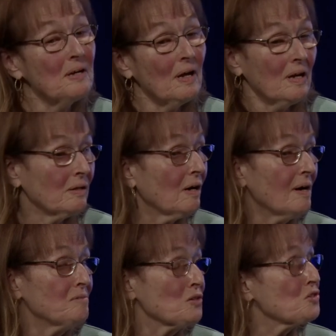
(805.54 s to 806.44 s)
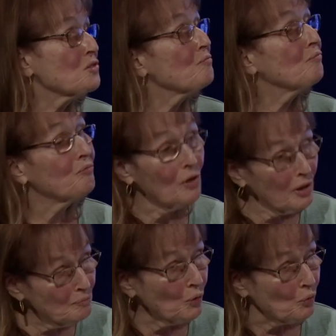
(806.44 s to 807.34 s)
it covers far
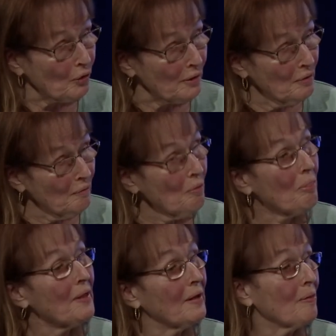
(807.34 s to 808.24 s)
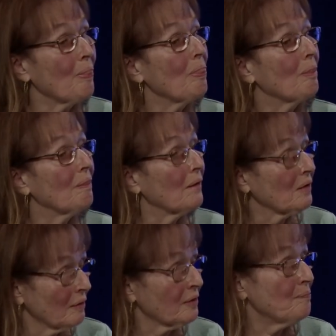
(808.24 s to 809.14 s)
more than the
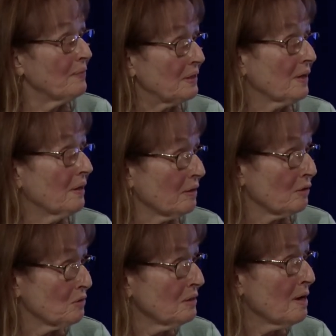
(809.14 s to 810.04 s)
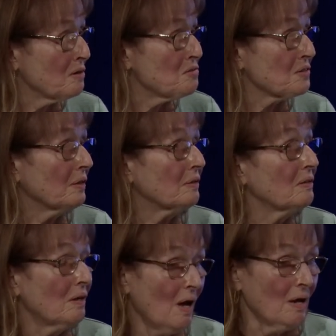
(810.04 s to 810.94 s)
current Medicare does. It
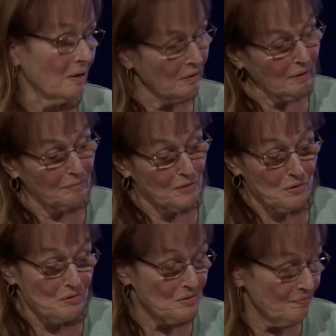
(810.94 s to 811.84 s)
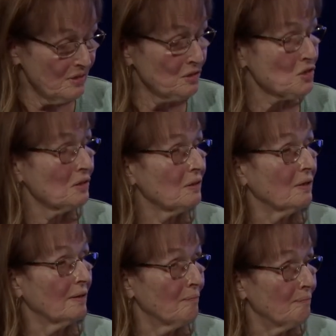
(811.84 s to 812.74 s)
covers vision
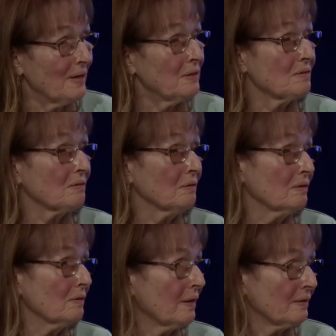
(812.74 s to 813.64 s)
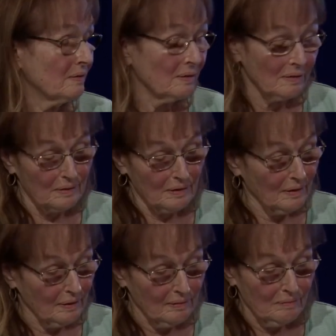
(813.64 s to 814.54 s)
and mental and uh,
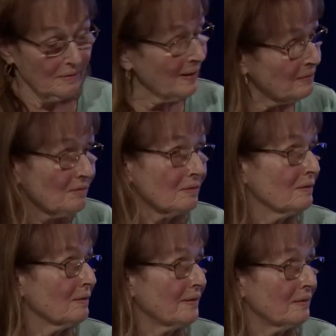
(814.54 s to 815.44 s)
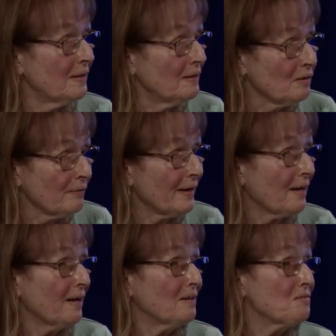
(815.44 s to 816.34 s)
dental, dental and hearing
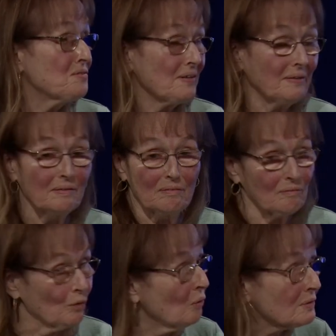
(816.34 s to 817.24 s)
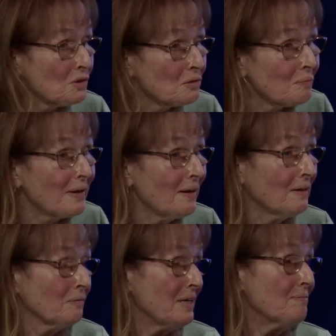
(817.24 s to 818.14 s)
aids and long-term care
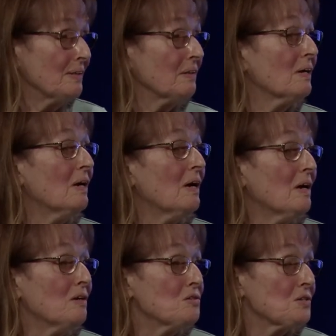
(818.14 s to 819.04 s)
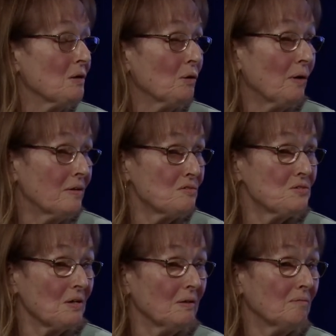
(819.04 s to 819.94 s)
even. Mm-hmm. So it's
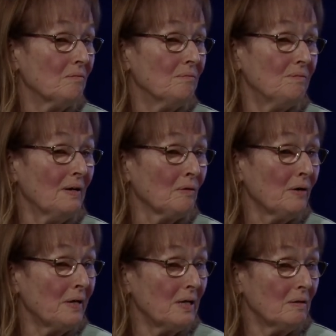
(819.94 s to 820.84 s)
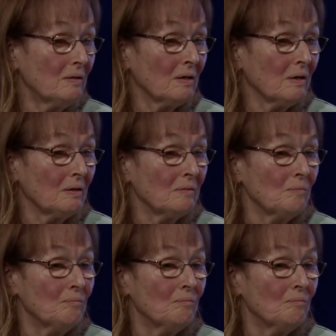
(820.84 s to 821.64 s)
a very um,